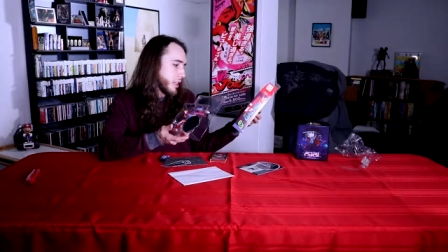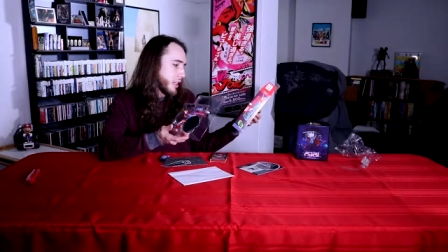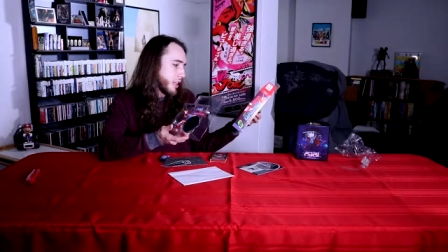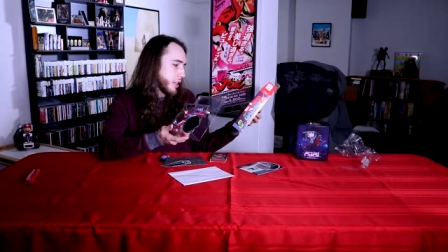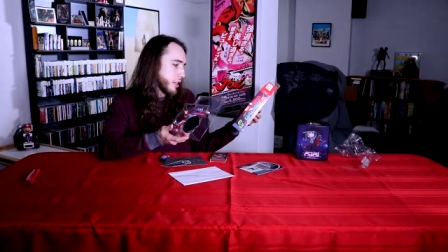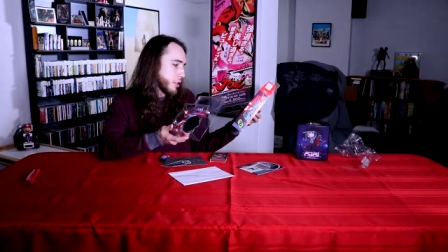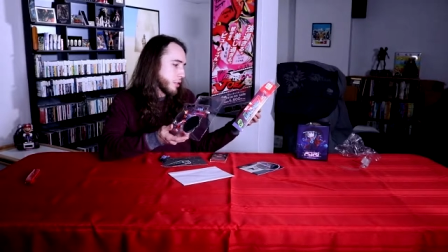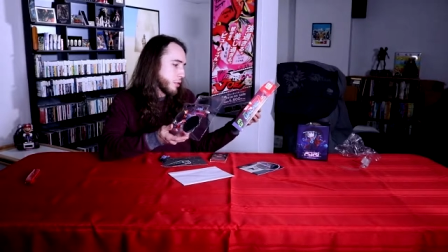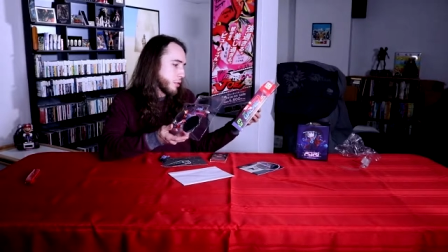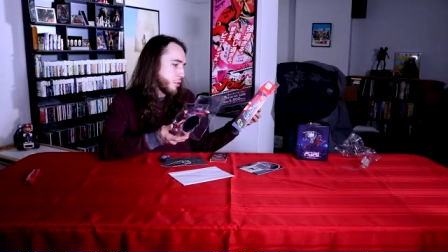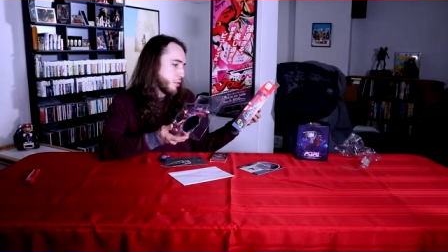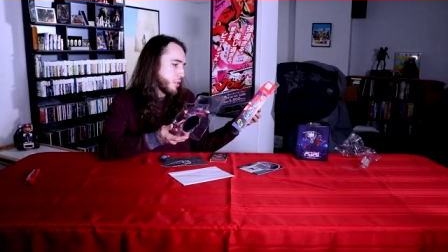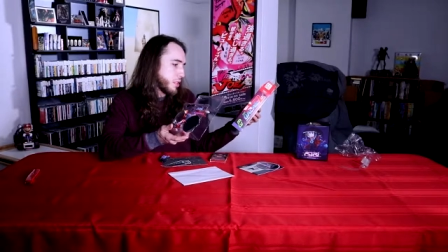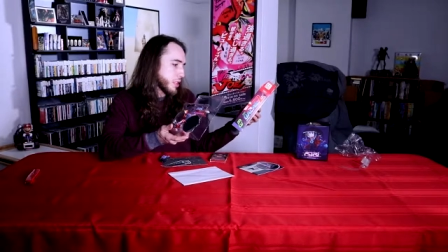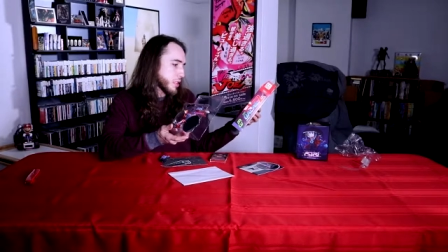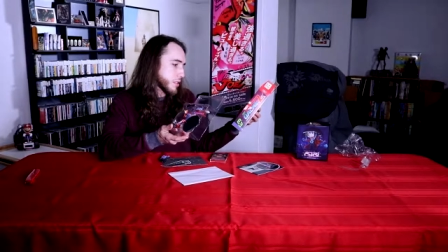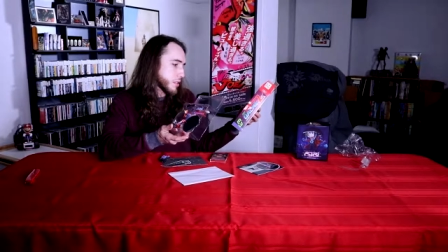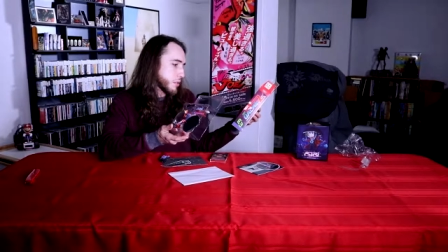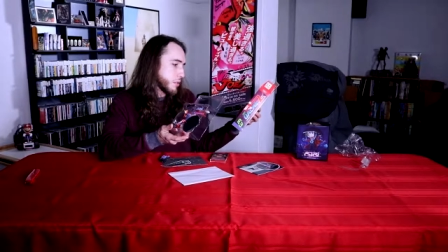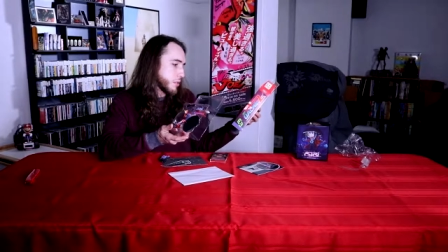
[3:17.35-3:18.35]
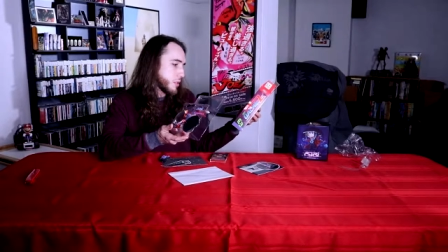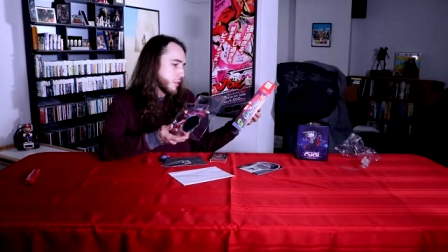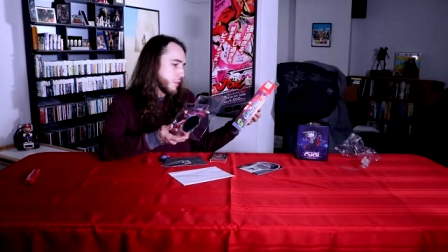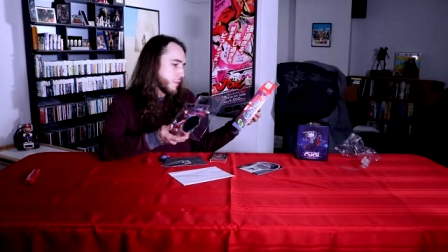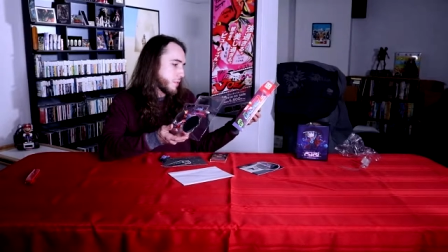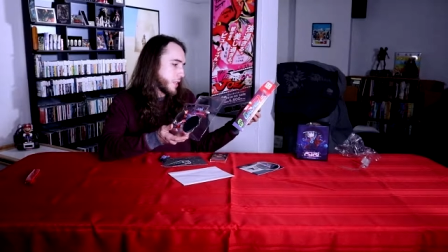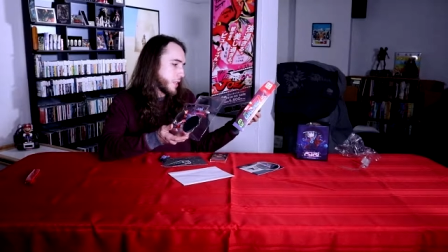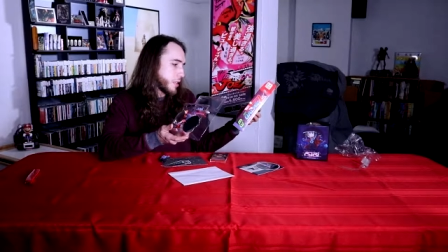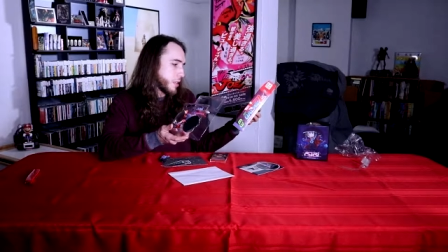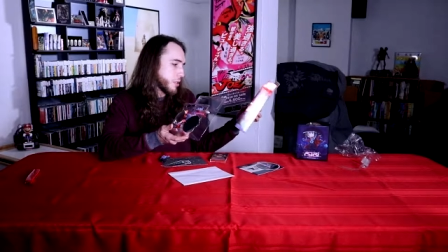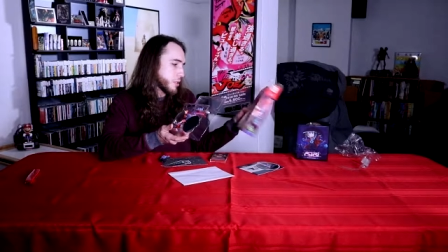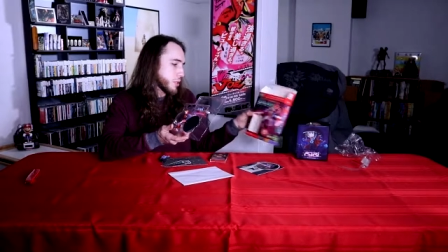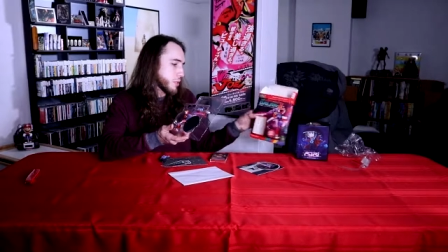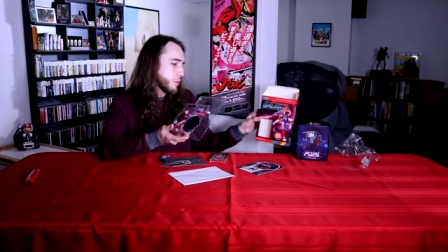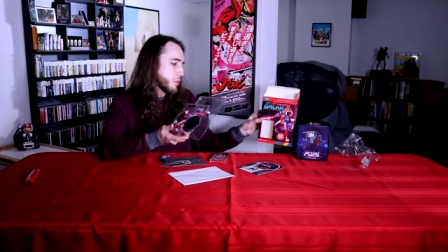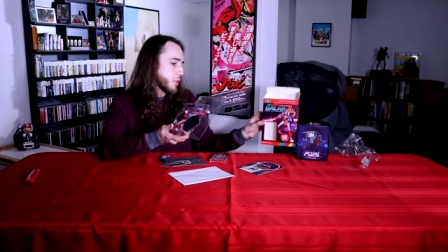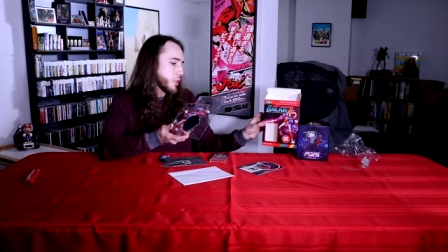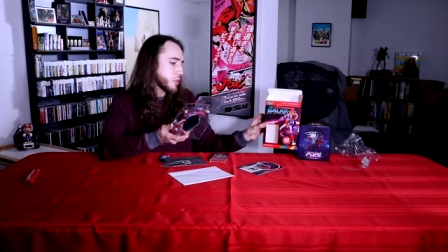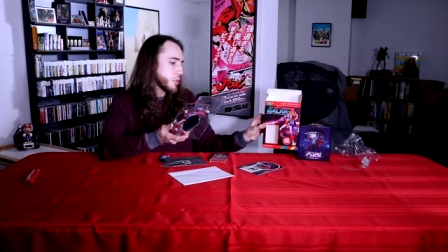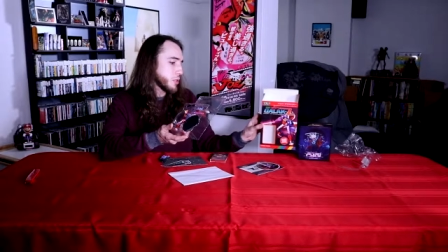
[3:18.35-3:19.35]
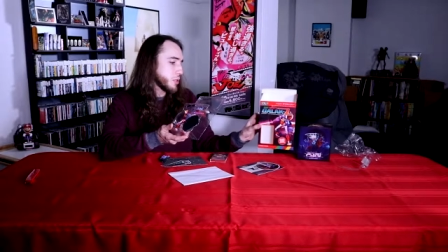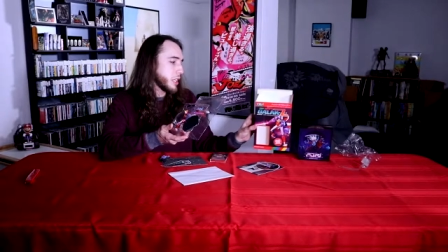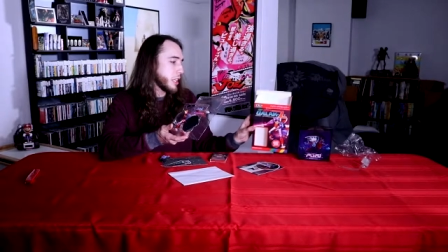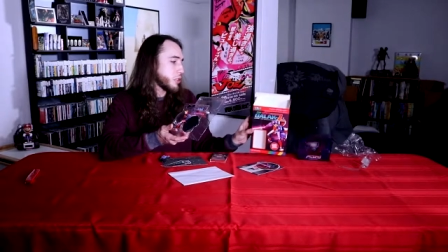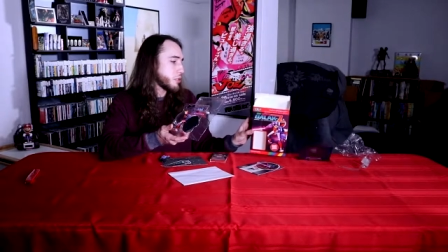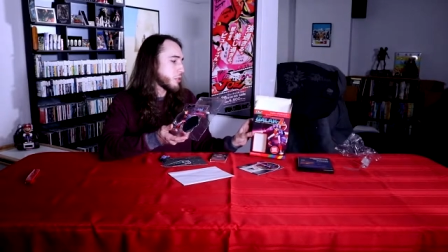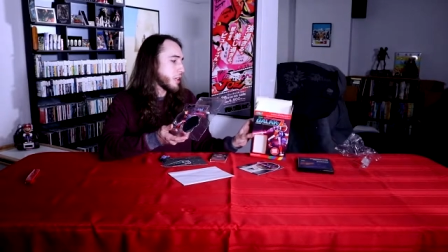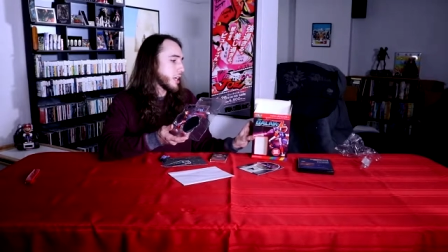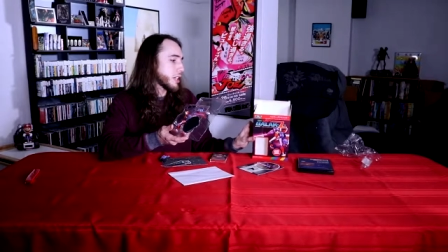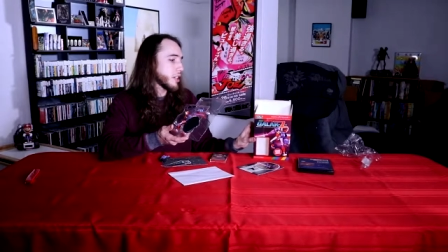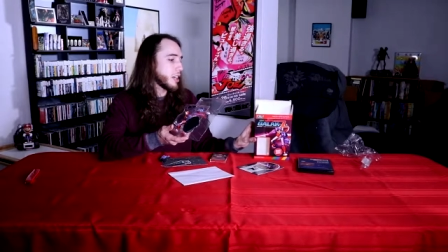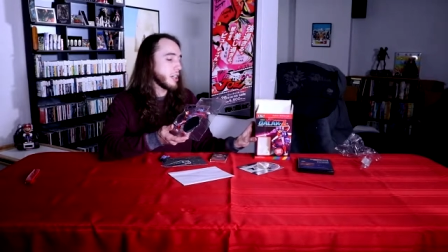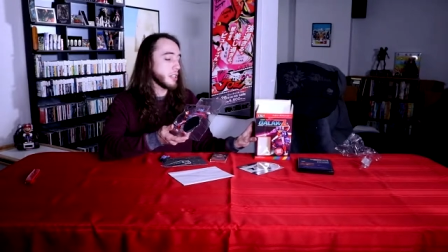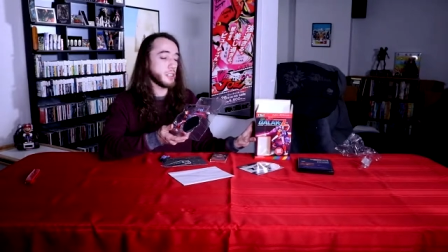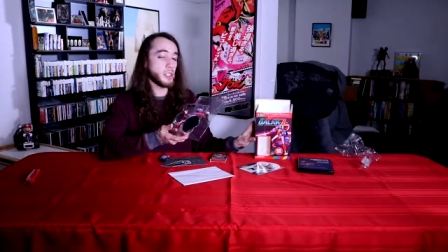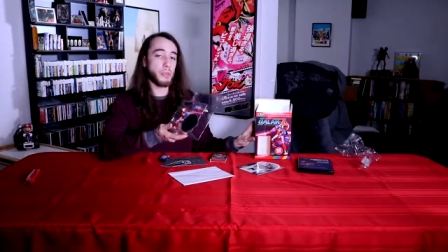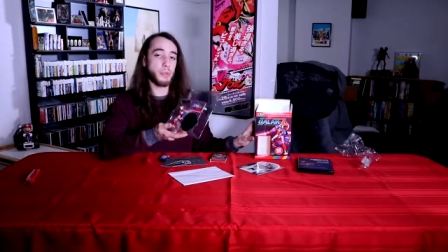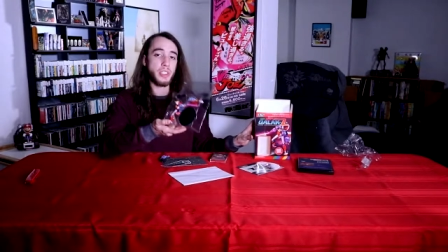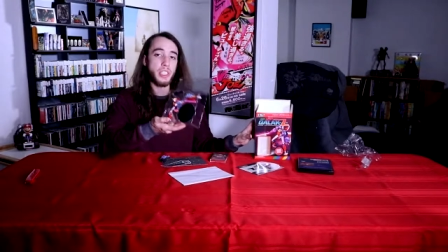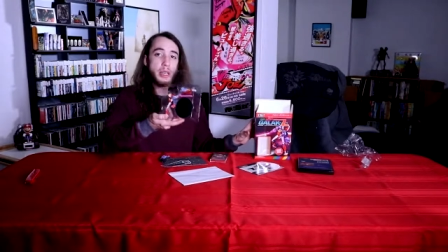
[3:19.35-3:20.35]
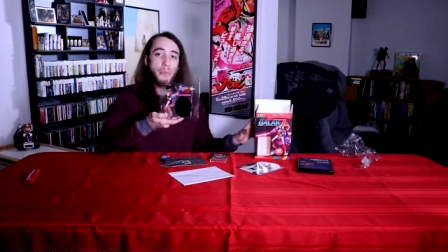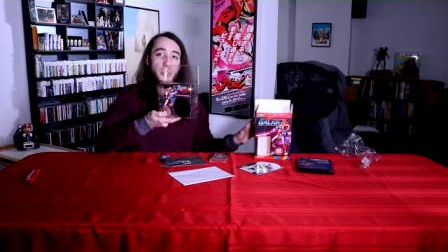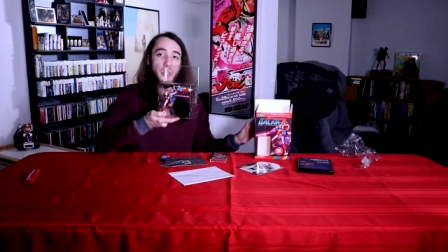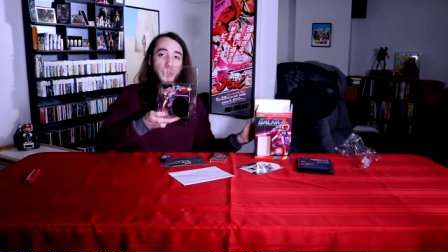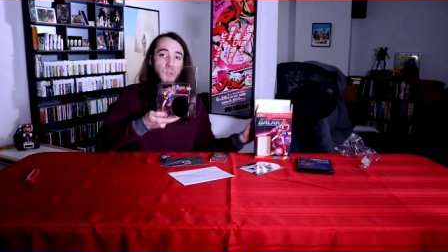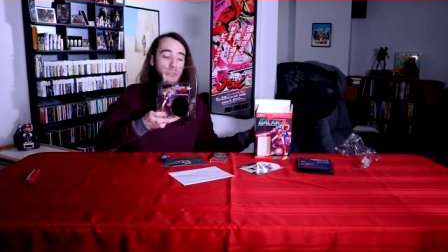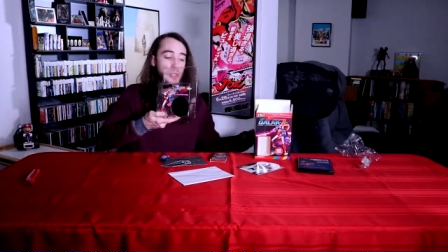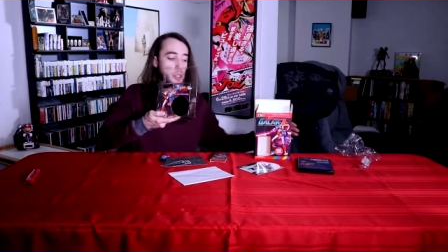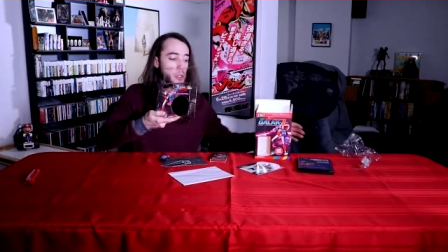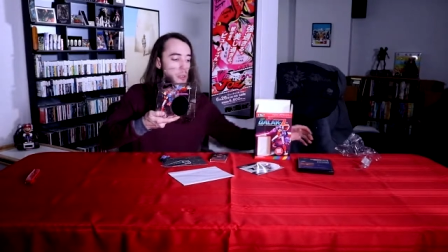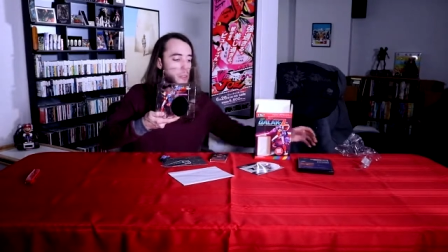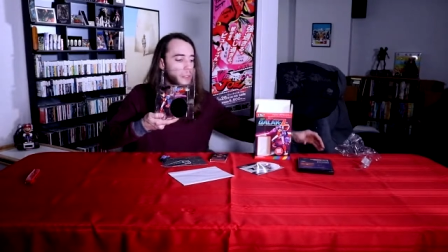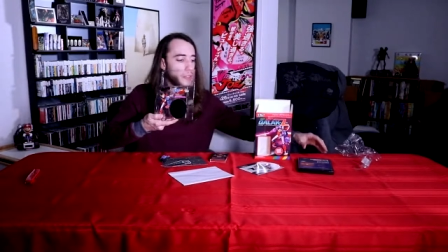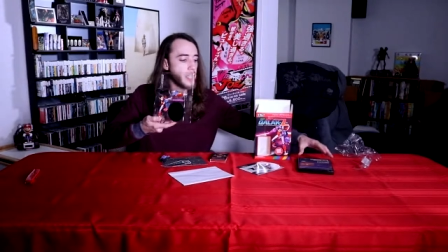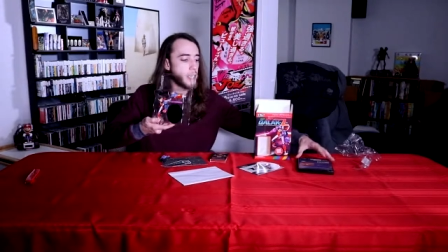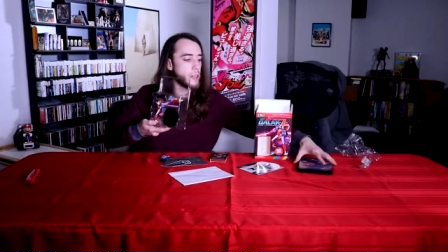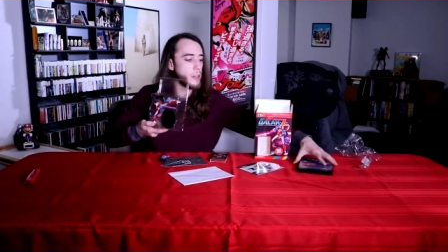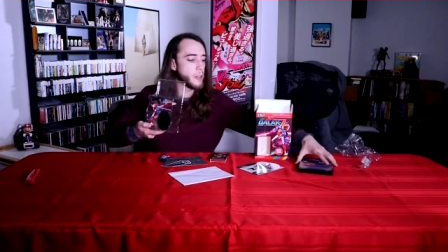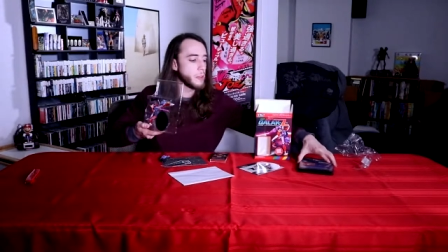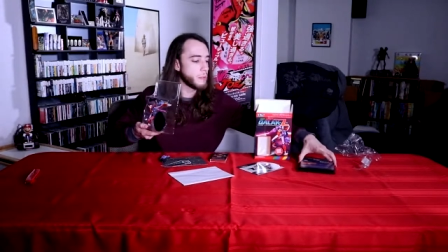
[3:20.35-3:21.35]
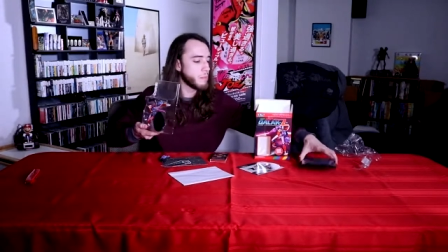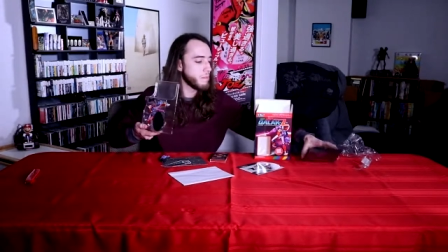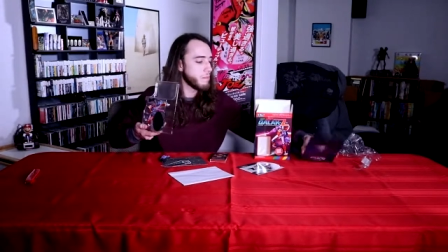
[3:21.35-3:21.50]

Includes exclusive figures and official soundtrack. Alright, so his name is Official Figure.